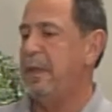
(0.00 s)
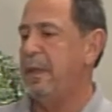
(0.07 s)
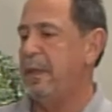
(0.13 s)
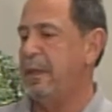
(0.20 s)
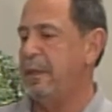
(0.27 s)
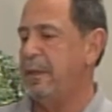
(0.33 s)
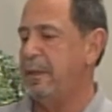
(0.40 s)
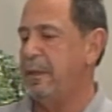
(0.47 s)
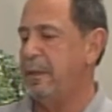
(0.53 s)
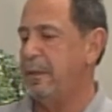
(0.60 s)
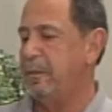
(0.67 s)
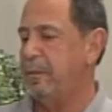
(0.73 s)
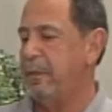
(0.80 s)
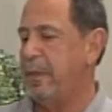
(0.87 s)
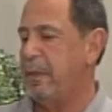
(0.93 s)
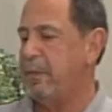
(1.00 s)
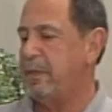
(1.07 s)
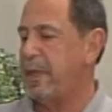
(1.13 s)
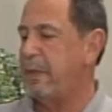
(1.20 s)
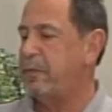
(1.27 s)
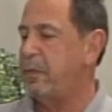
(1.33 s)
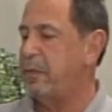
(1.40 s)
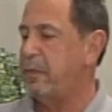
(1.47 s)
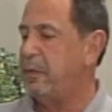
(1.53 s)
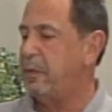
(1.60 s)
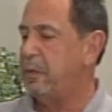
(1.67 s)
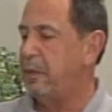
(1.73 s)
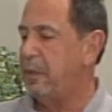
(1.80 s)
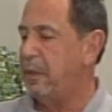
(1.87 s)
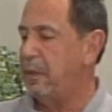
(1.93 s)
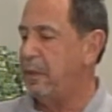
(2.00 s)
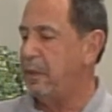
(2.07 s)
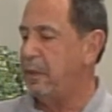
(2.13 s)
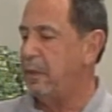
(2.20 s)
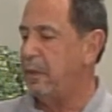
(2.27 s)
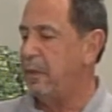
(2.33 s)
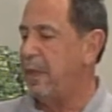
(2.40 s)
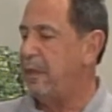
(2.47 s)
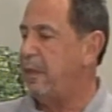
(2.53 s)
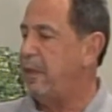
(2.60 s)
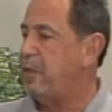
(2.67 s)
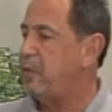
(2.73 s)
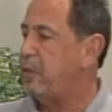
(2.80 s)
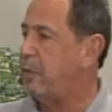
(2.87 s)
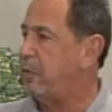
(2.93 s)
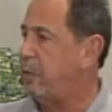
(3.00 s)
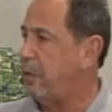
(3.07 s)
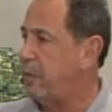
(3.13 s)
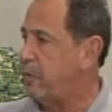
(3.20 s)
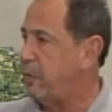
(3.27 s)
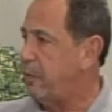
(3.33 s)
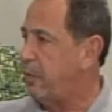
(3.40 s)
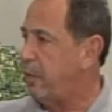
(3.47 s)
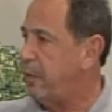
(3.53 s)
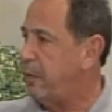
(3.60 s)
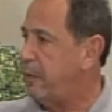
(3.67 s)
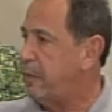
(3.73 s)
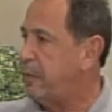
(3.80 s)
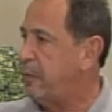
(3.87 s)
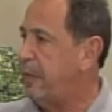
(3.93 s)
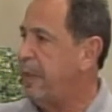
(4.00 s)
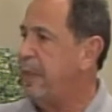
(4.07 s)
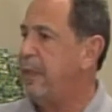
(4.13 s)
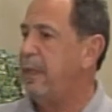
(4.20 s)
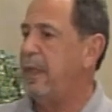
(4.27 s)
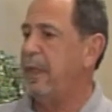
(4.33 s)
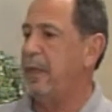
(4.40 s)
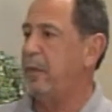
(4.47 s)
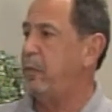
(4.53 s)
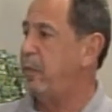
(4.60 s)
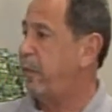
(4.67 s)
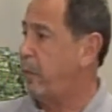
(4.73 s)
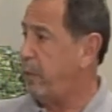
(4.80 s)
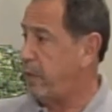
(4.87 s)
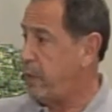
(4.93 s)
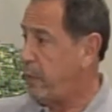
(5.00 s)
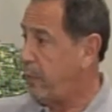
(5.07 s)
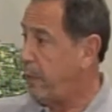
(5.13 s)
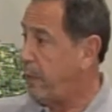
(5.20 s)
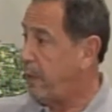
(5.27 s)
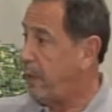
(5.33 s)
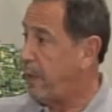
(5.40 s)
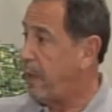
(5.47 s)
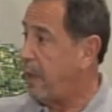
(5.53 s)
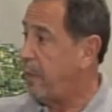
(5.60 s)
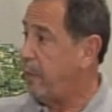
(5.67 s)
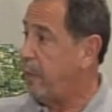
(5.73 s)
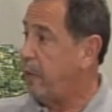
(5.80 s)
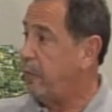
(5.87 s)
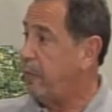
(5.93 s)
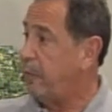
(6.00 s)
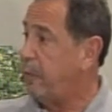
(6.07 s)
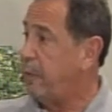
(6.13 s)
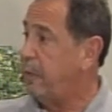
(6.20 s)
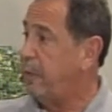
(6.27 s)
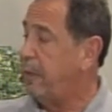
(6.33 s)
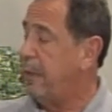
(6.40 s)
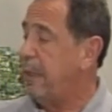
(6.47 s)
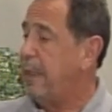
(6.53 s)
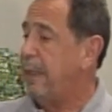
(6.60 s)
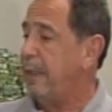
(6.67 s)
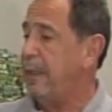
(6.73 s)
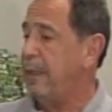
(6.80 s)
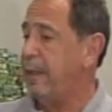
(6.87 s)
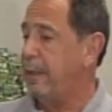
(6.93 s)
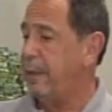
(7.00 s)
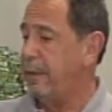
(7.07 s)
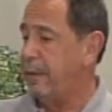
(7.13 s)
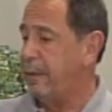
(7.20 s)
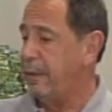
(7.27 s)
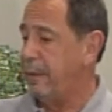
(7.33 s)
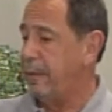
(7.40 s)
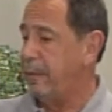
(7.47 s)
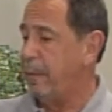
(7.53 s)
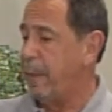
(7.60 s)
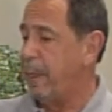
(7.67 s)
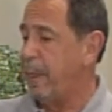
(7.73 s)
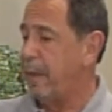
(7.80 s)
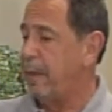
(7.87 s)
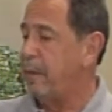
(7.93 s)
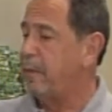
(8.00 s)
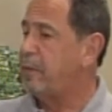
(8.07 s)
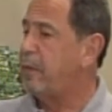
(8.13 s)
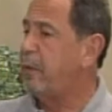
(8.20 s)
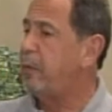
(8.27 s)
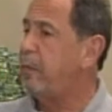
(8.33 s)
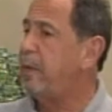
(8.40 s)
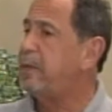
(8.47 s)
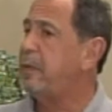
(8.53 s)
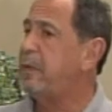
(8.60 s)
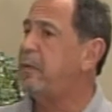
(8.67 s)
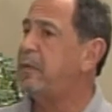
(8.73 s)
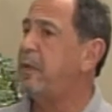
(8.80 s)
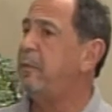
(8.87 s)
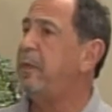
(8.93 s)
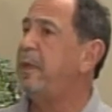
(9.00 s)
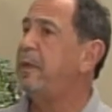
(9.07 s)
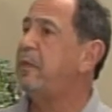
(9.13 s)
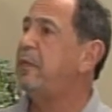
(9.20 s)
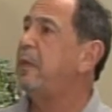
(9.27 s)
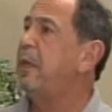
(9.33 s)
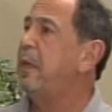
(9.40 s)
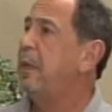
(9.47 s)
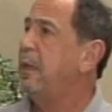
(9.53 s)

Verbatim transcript: and um, it was after uh, Les Liaisons Dangereuses, oh, uh, yeah. for which he won the Academy Award, and um, so it wasn't so much